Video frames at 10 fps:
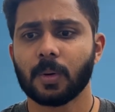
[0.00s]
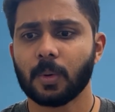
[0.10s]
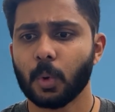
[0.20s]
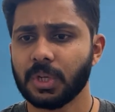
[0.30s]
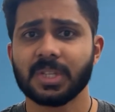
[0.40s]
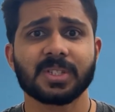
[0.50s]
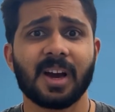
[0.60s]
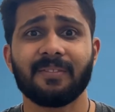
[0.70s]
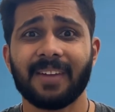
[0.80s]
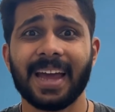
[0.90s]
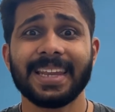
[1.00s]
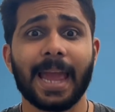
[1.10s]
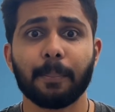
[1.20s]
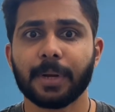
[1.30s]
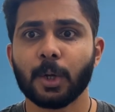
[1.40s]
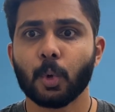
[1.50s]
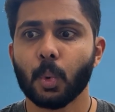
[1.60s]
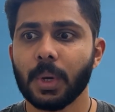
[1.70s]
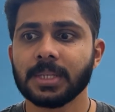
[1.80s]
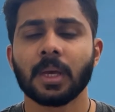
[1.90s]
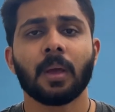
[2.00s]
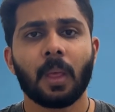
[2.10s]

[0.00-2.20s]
coaching staff and captain to do is